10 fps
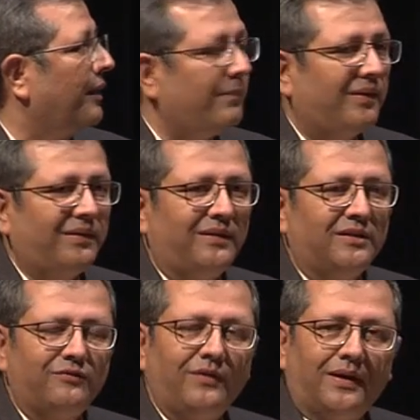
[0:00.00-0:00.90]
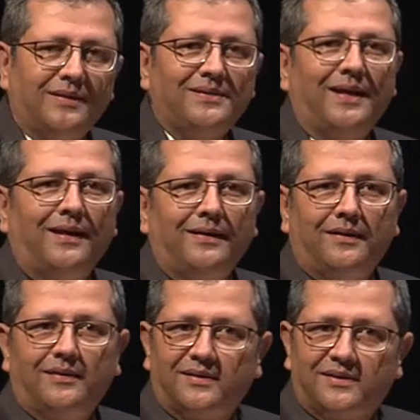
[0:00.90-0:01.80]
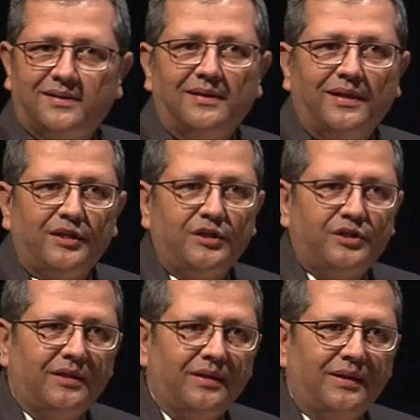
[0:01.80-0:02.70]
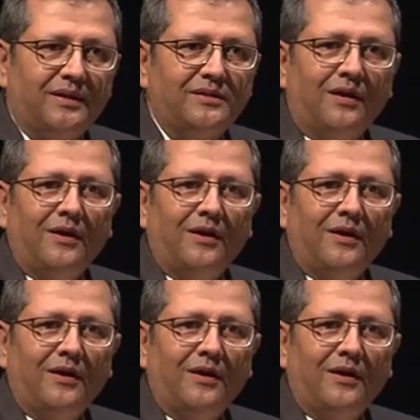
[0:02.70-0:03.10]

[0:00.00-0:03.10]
materials. We understand that it's still initial days.